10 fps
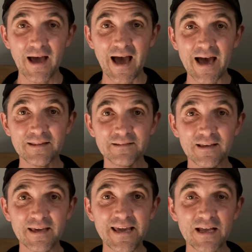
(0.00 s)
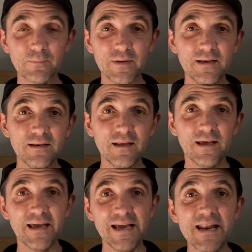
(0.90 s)
and he had been
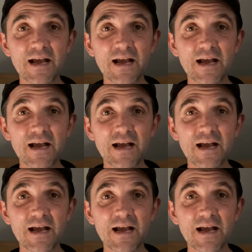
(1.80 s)
in